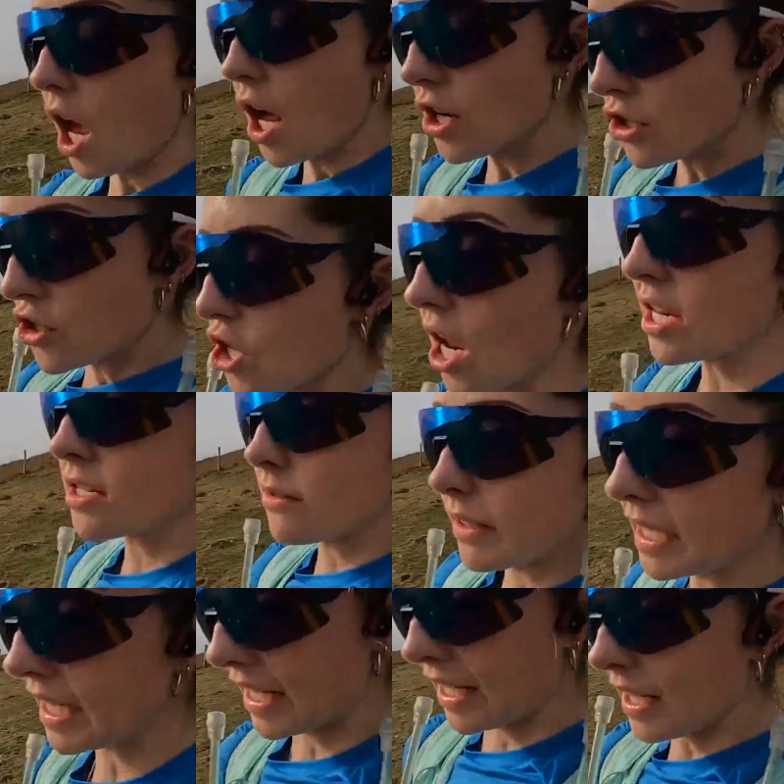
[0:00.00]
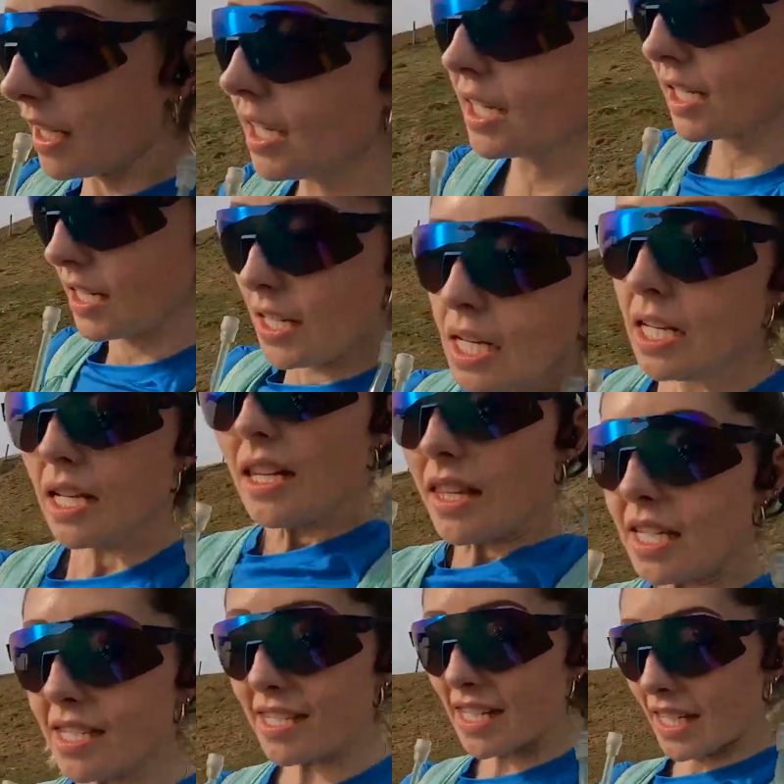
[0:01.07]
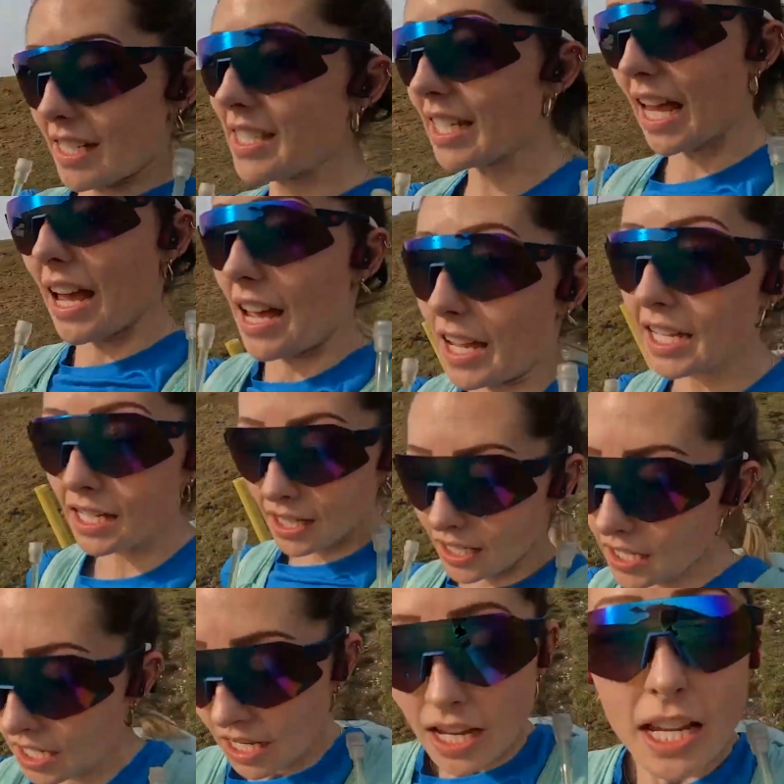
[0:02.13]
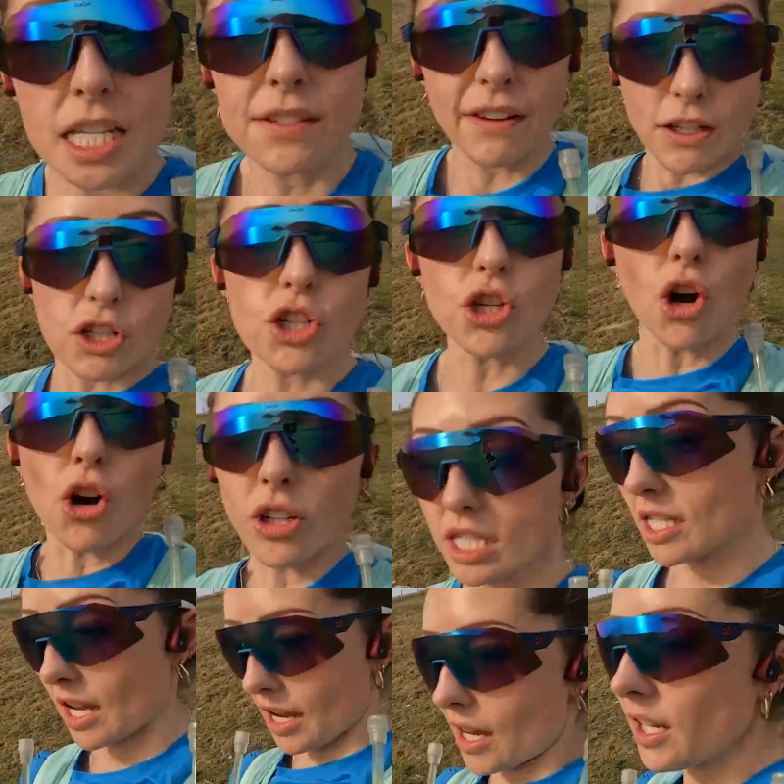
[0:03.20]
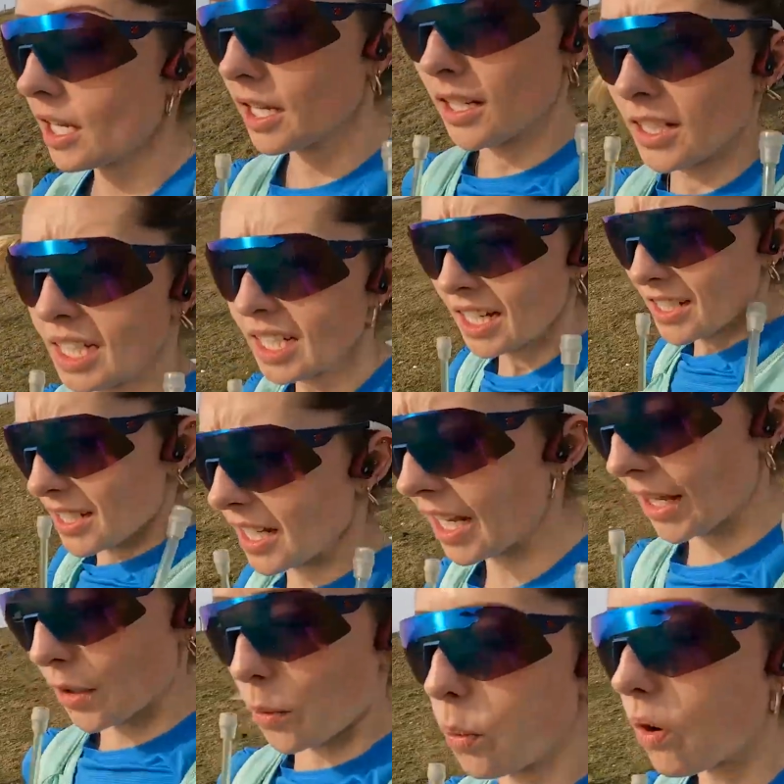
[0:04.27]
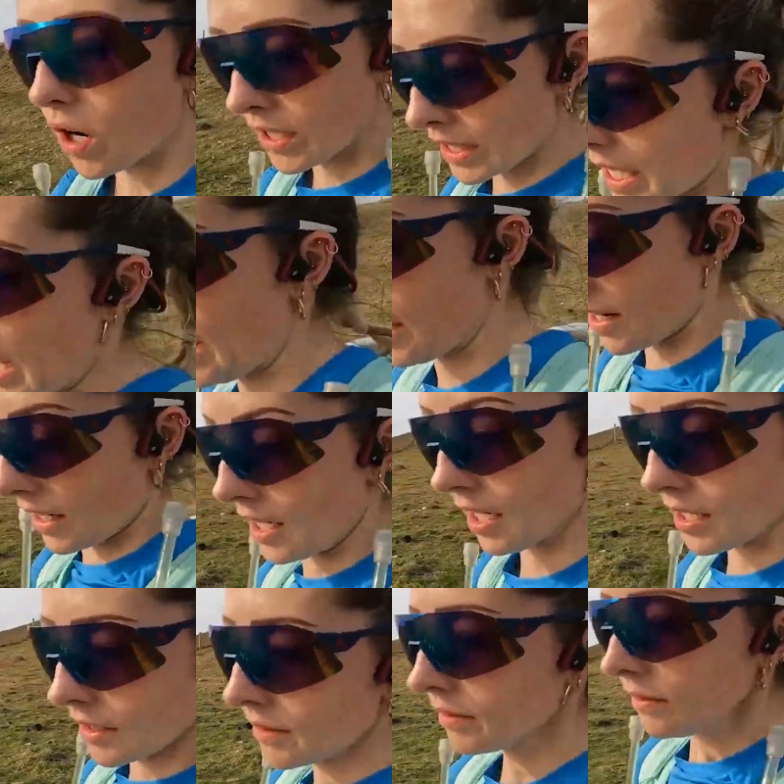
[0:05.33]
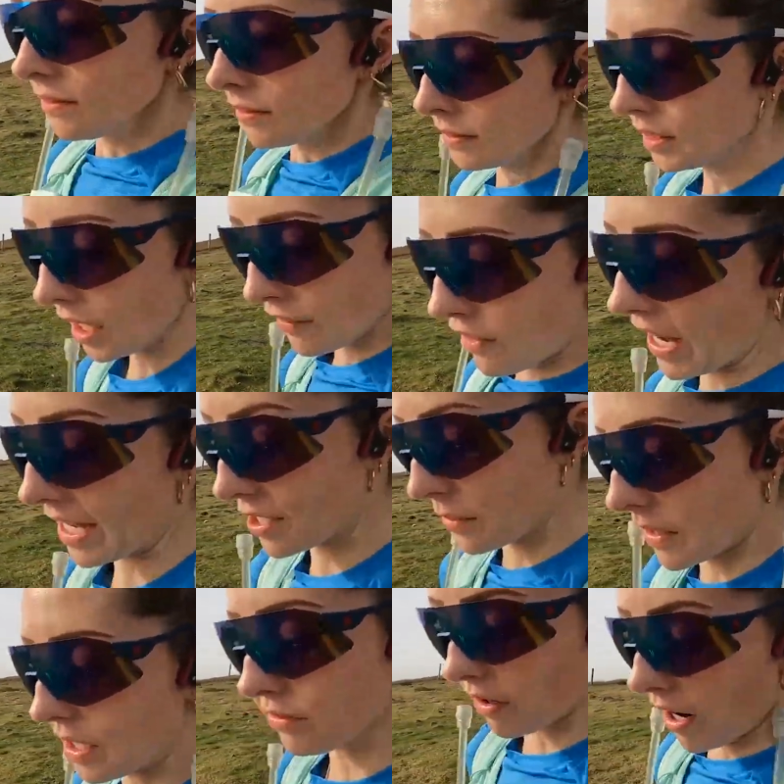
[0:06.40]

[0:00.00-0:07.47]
and genuinely this 6k has felt shorter than like 1k of last week's